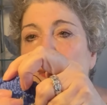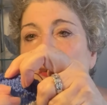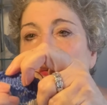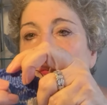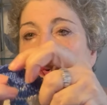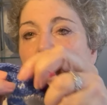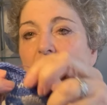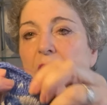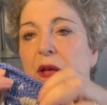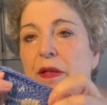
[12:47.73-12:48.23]

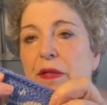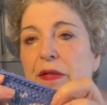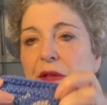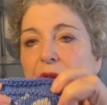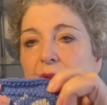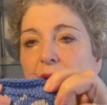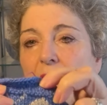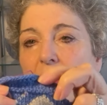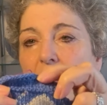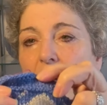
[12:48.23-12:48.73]
with
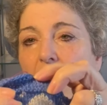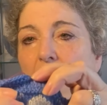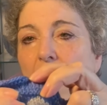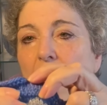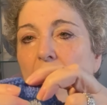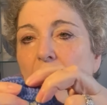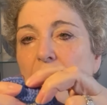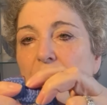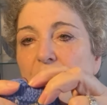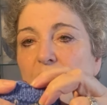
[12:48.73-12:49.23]

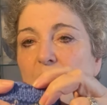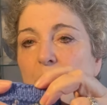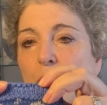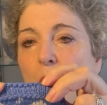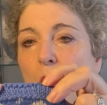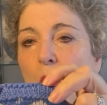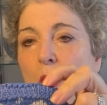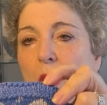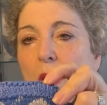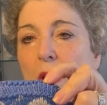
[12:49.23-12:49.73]
a
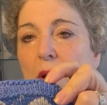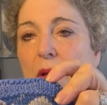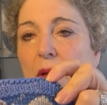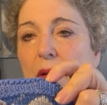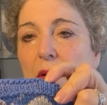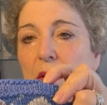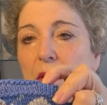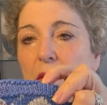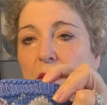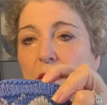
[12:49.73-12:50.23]
small
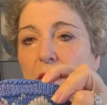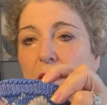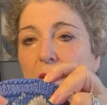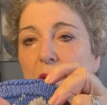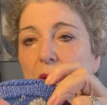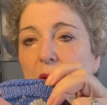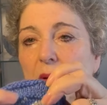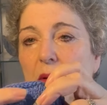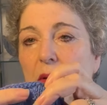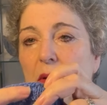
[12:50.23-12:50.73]

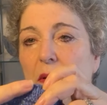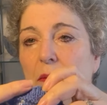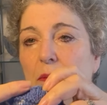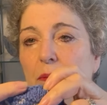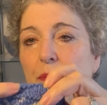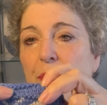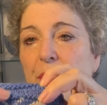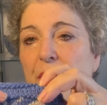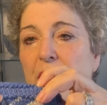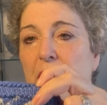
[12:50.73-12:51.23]

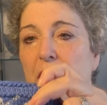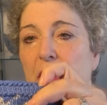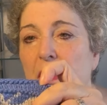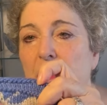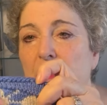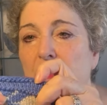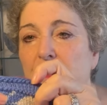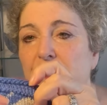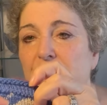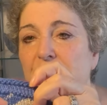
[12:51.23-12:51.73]
bit
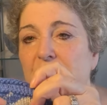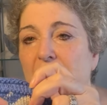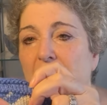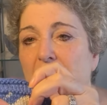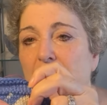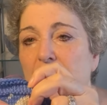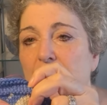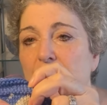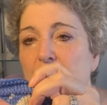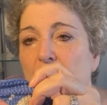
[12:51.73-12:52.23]
of
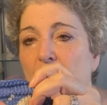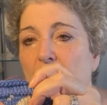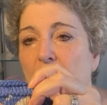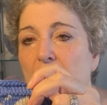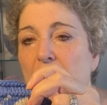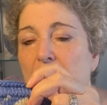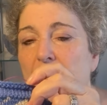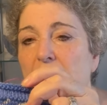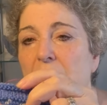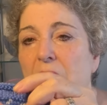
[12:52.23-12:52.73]
solid
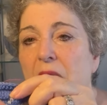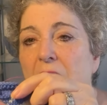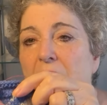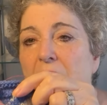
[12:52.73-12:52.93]
yarn